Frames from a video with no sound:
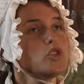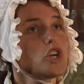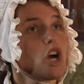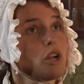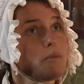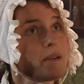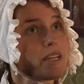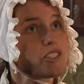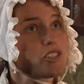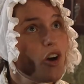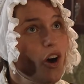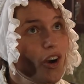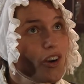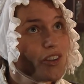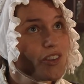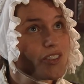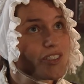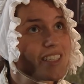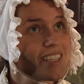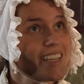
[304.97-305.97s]
John
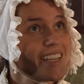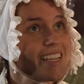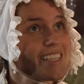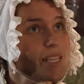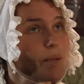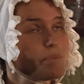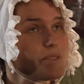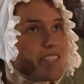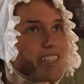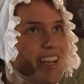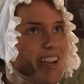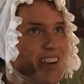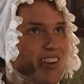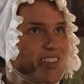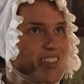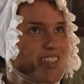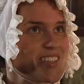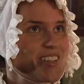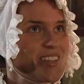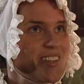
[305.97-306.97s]
MacDonald. He's
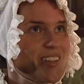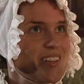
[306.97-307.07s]
upstairs.